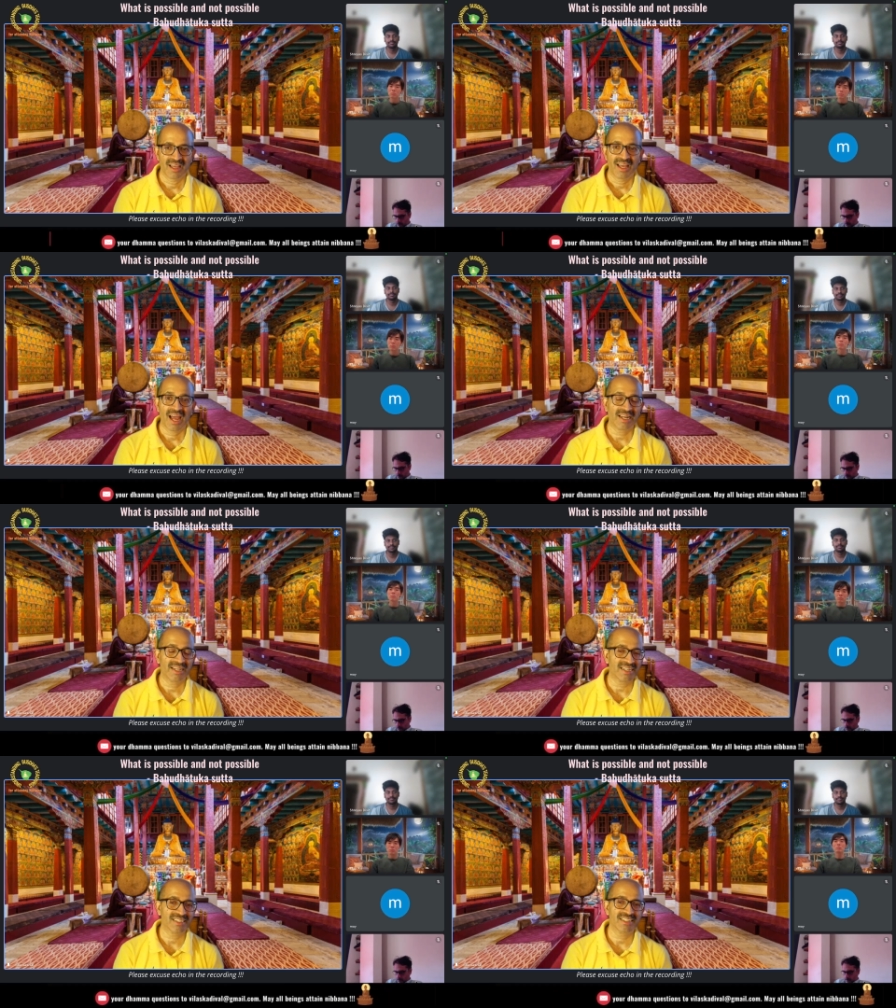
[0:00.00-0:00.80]
And
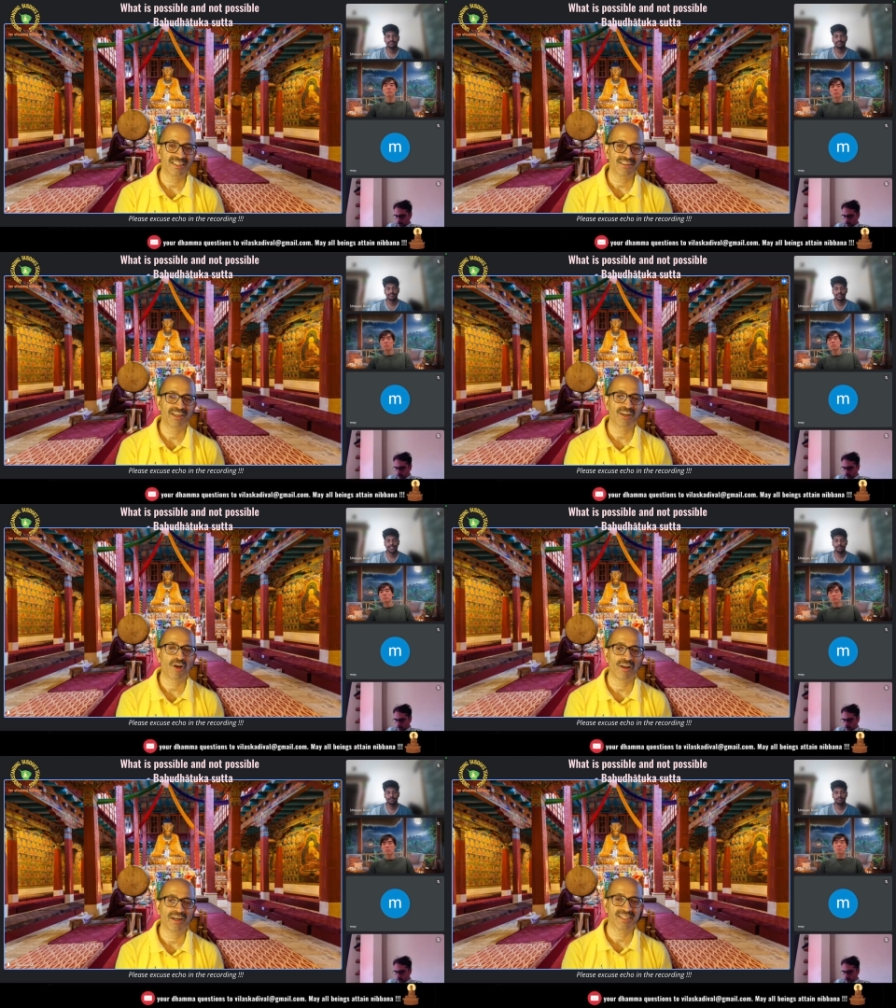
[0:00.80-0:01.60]
that's the reason we
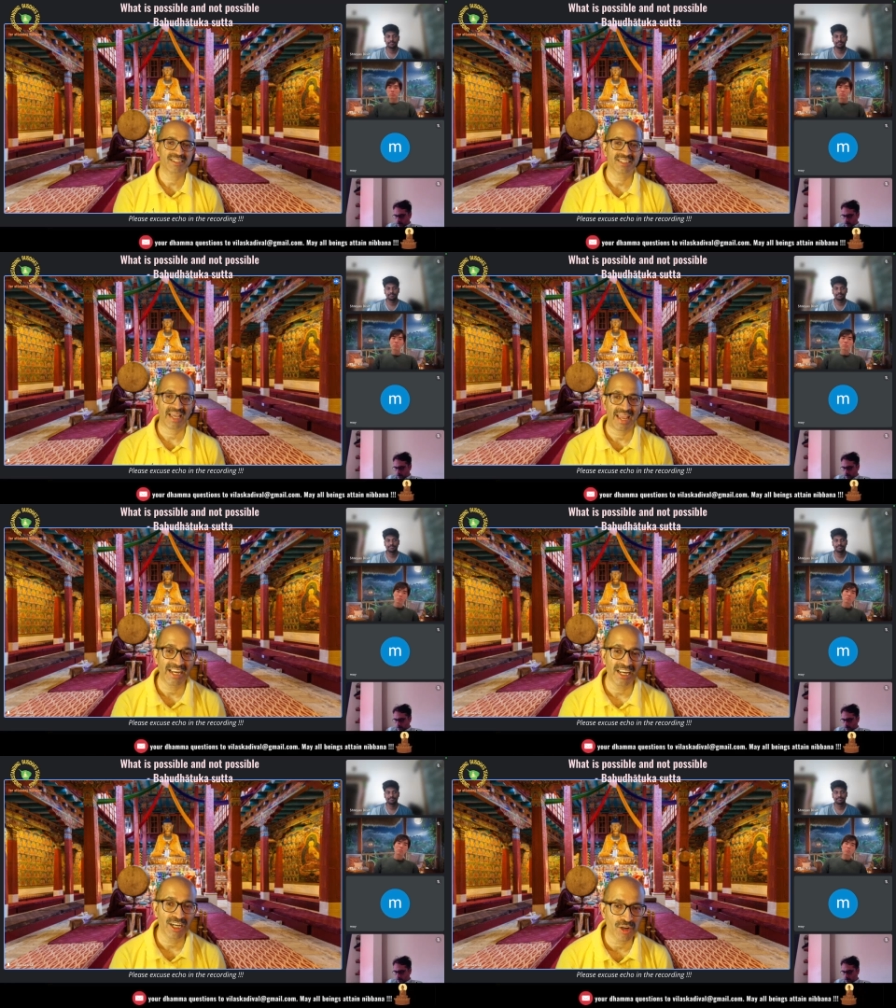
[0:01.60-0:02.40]
call it as
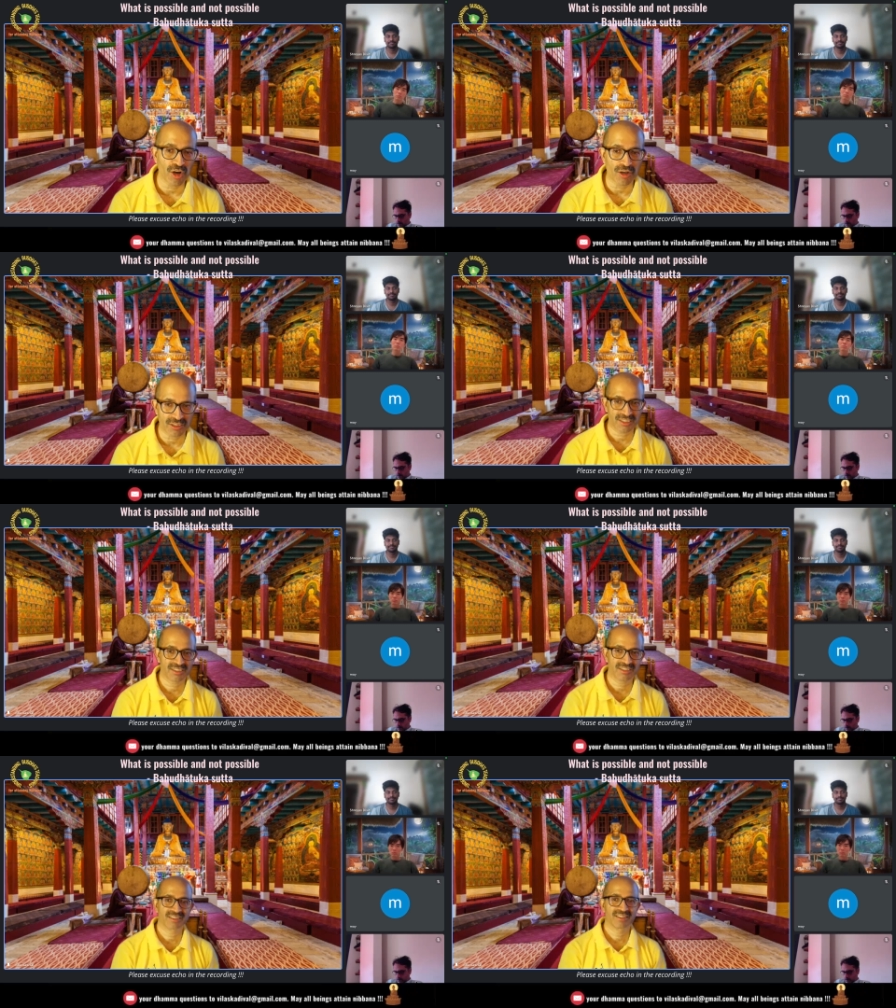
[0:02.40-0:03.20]
engrossed.